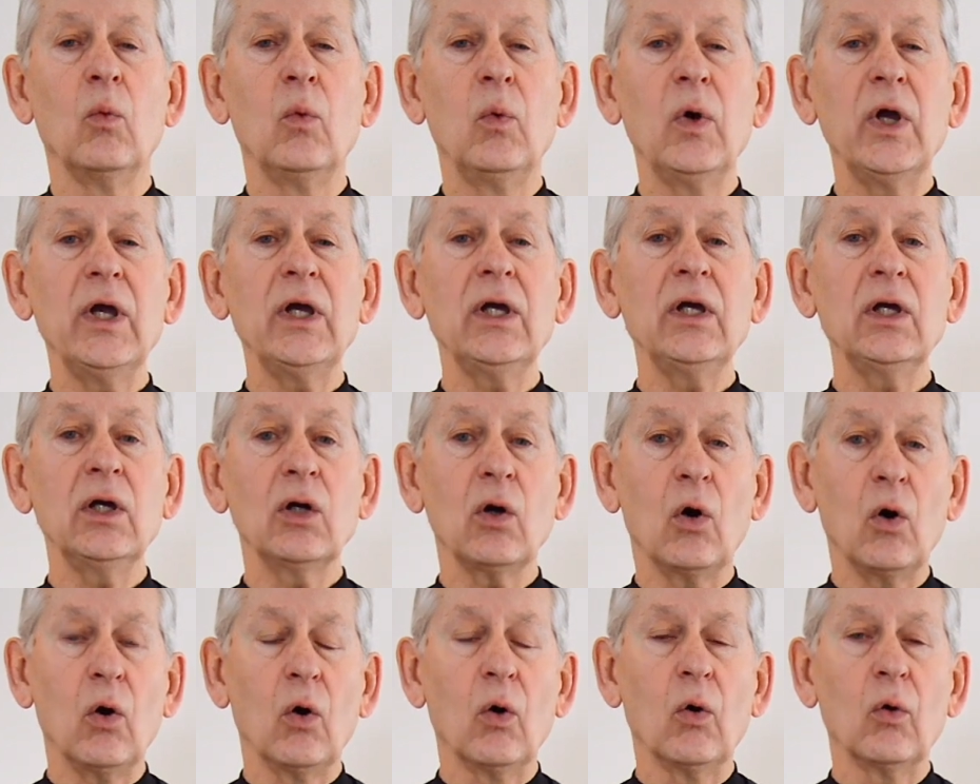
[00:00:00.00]

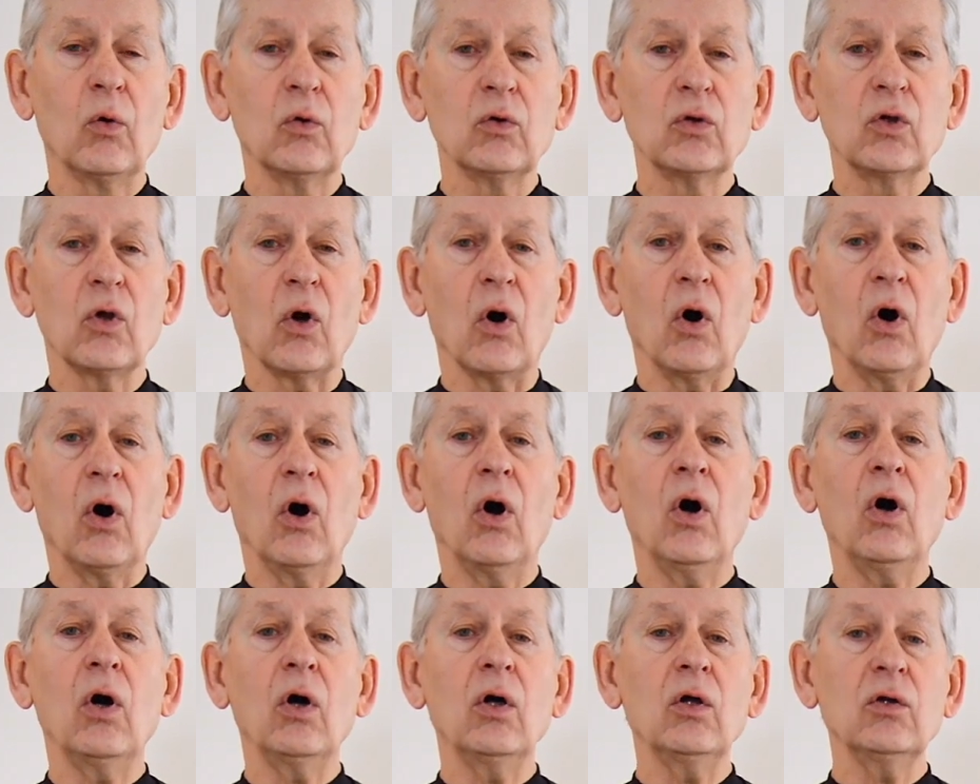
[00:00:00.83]
we hold
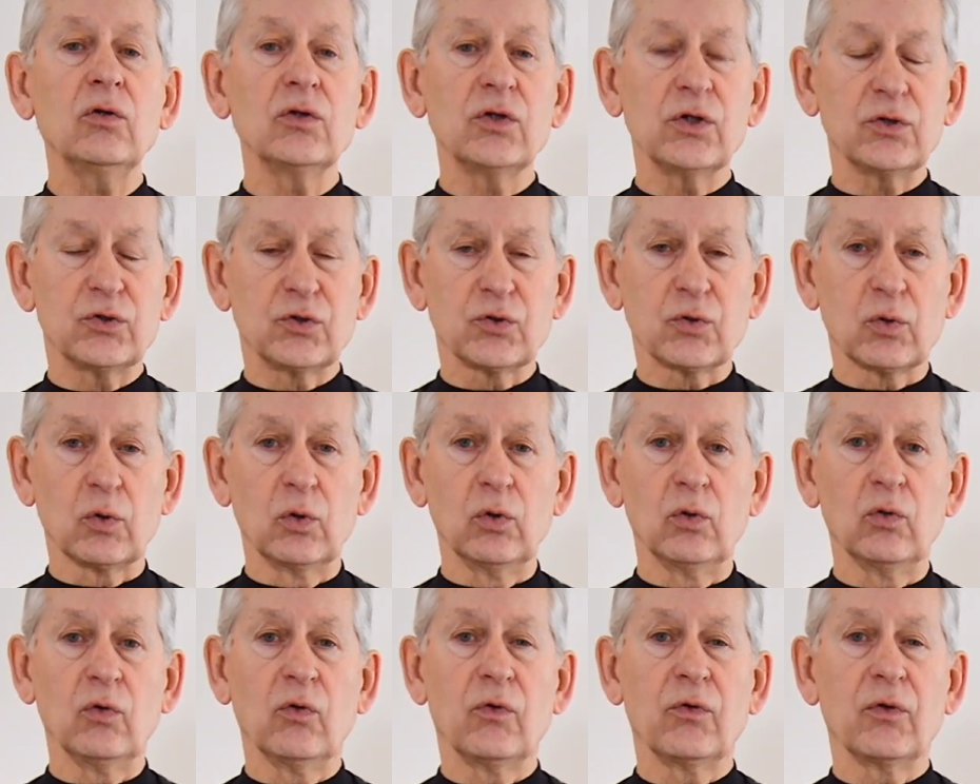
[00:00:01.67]
all the
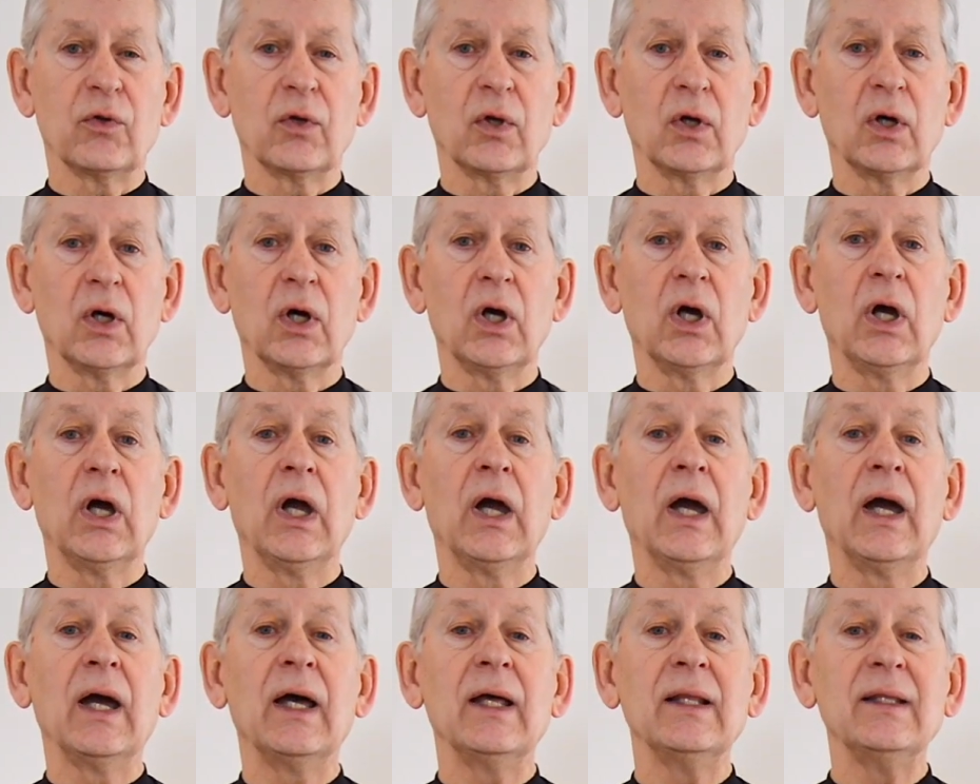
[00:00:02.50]
truth
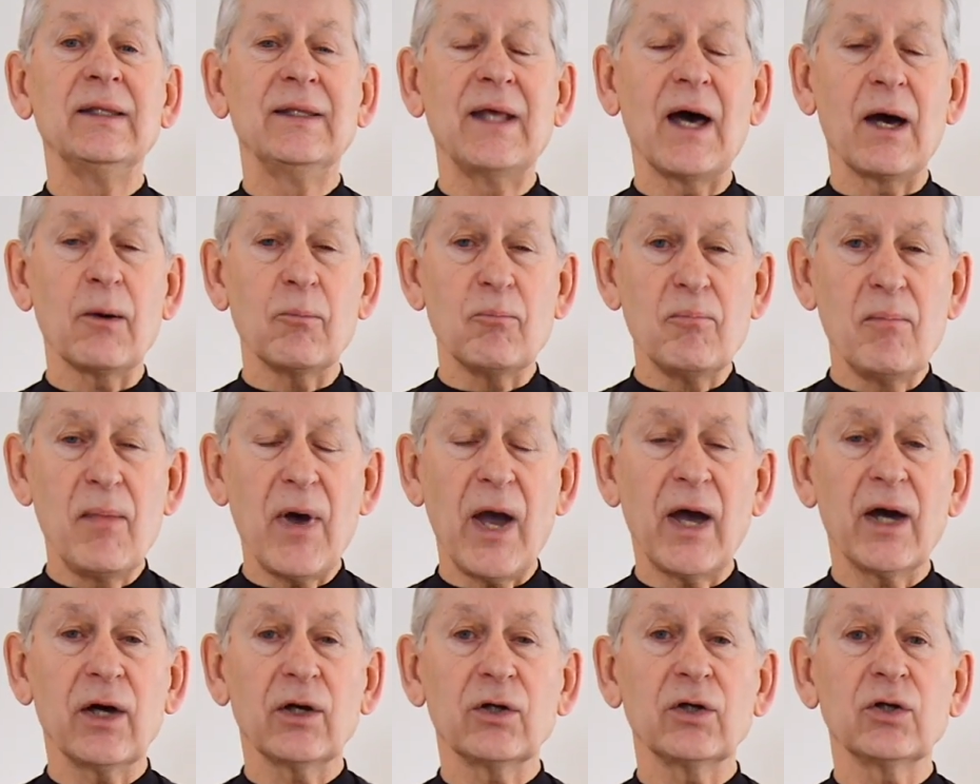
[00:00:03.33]
that
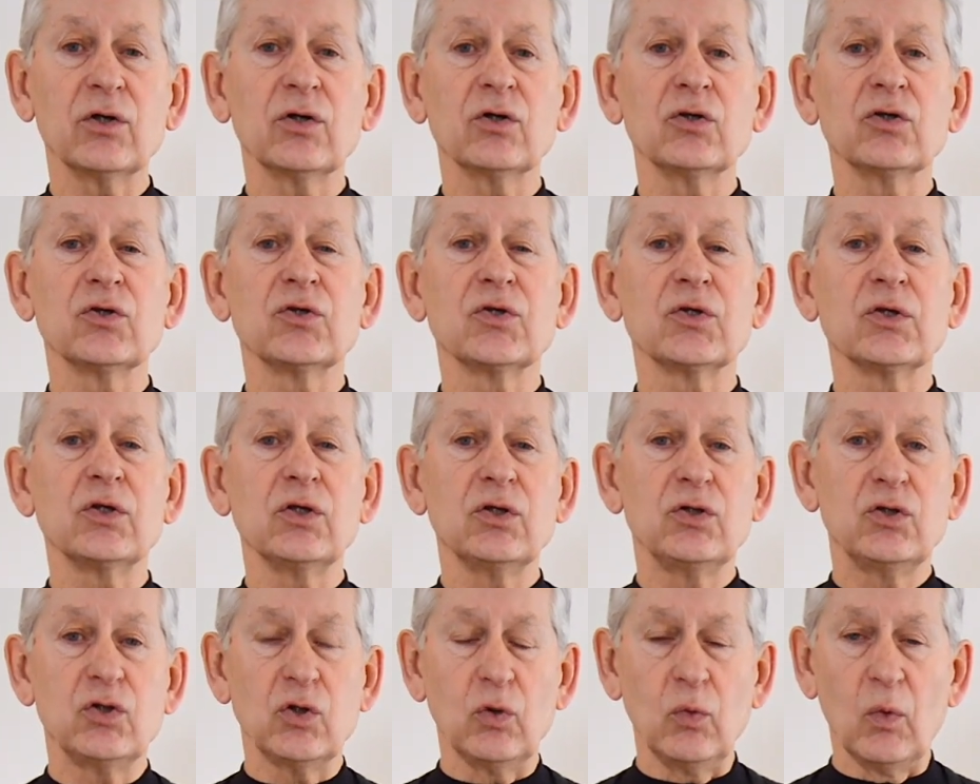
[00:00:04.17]

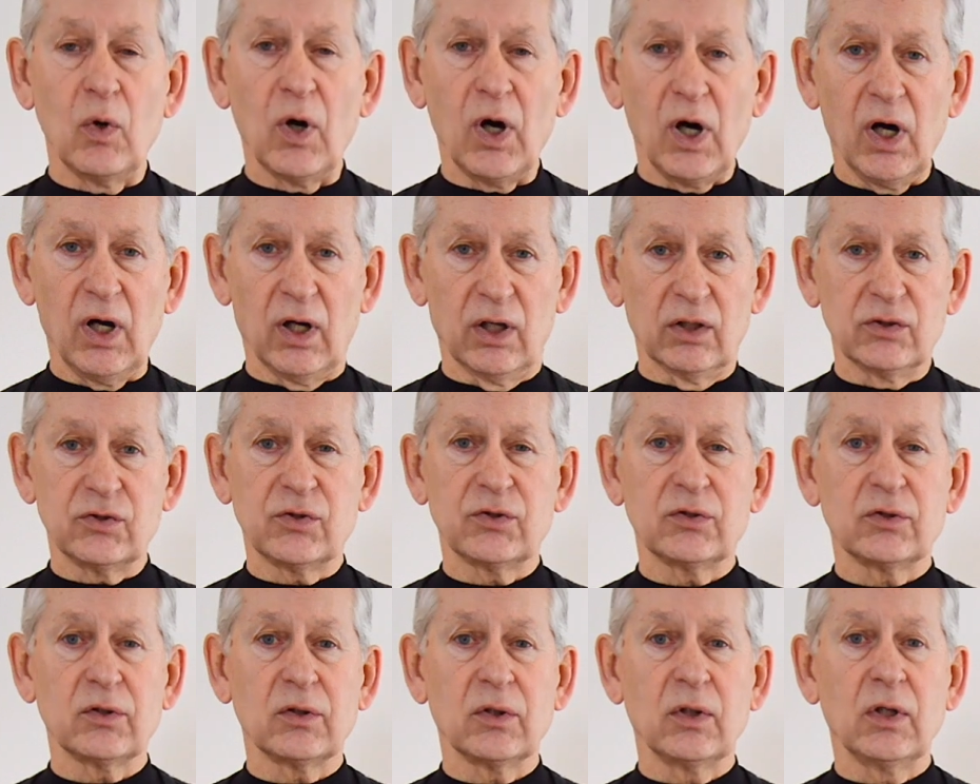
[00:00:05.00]
matters to
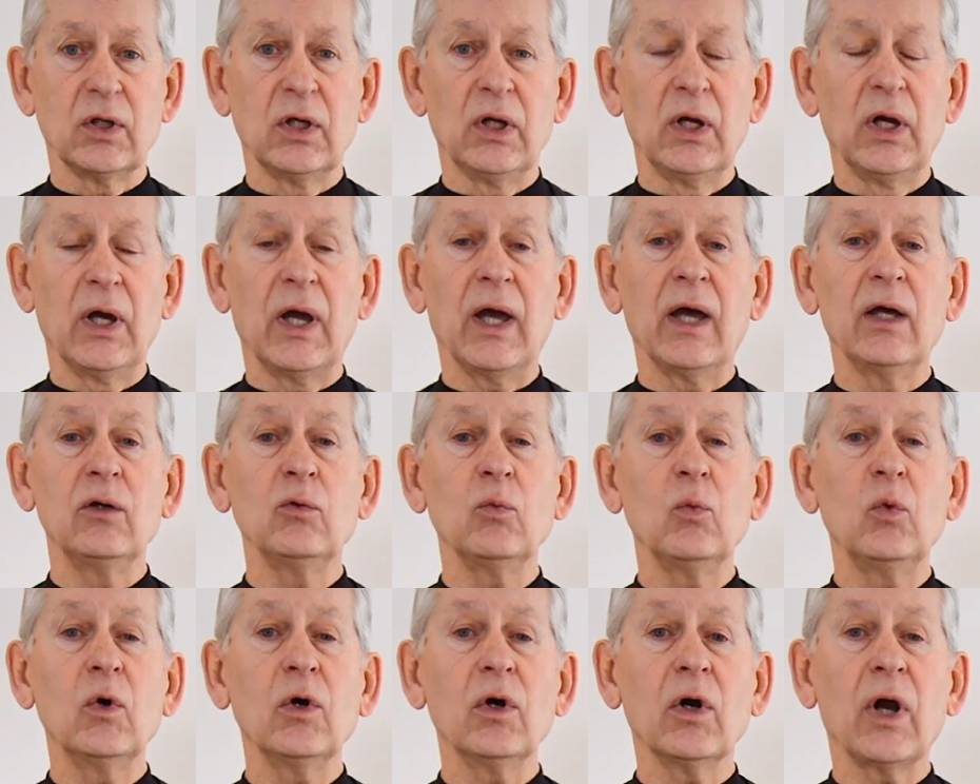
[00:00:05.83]
us,
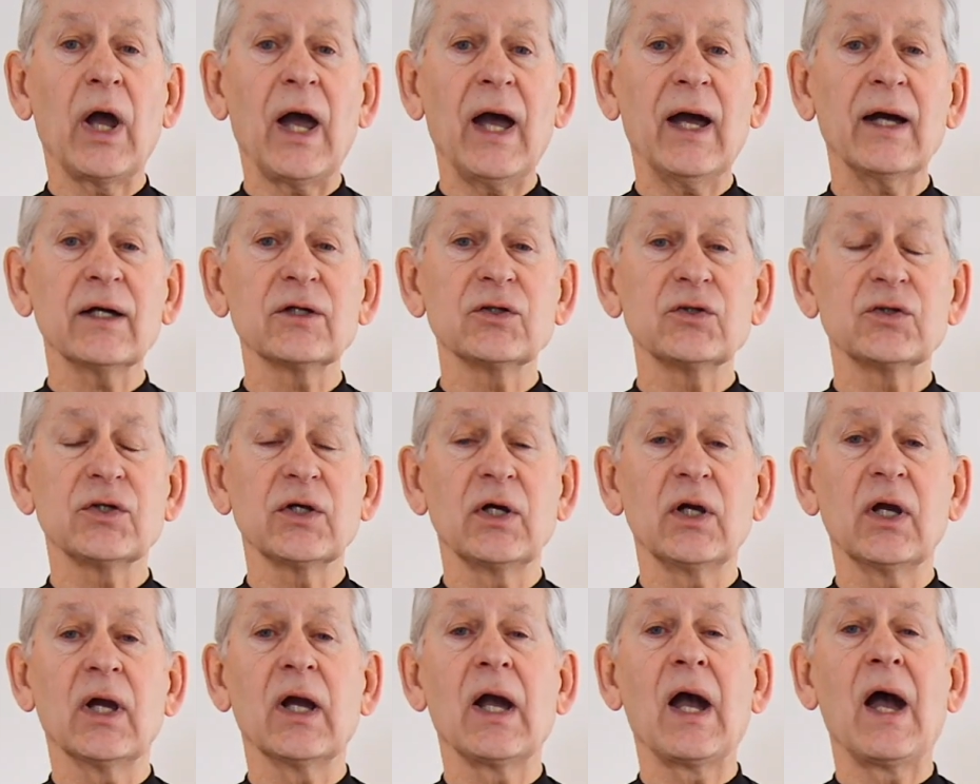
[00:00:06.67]
and we're
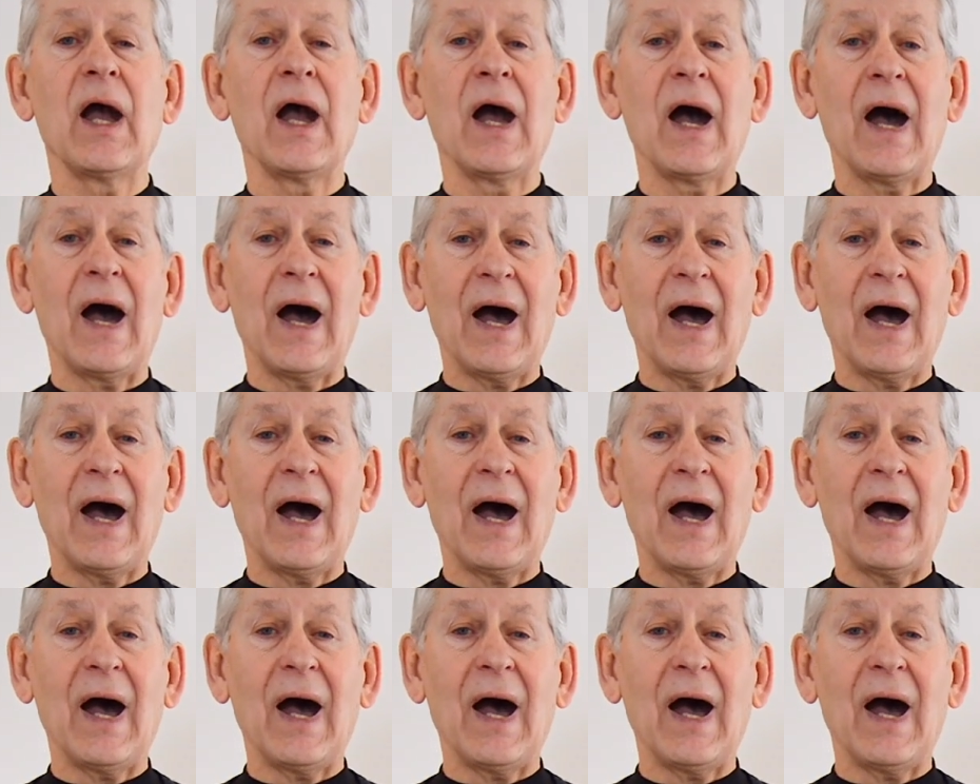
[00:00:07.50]
accessing